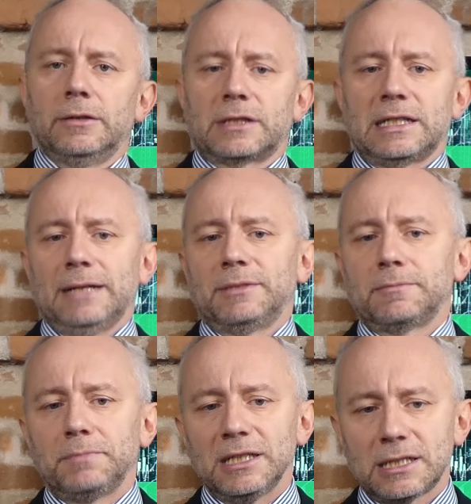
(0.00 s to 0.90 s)
of
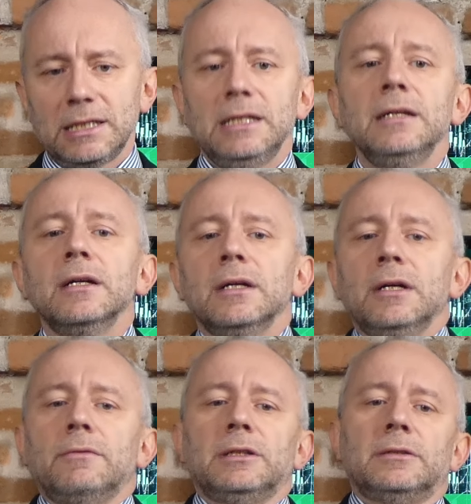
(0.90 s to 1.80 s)
assembled PC
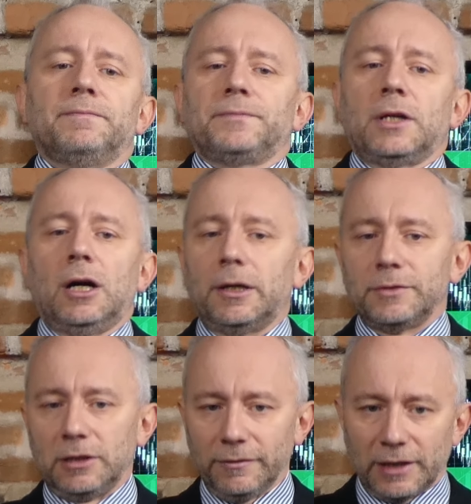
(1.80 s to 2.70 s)
with home
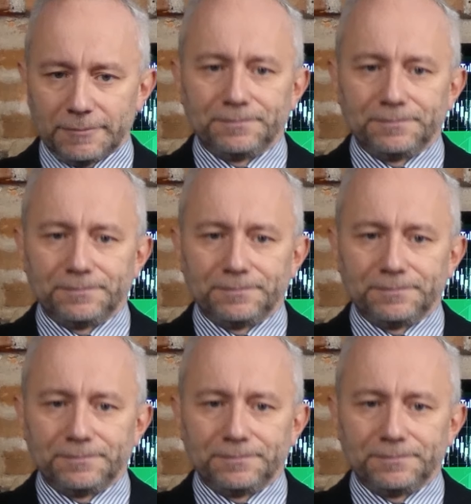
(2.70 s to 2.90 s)
delivery.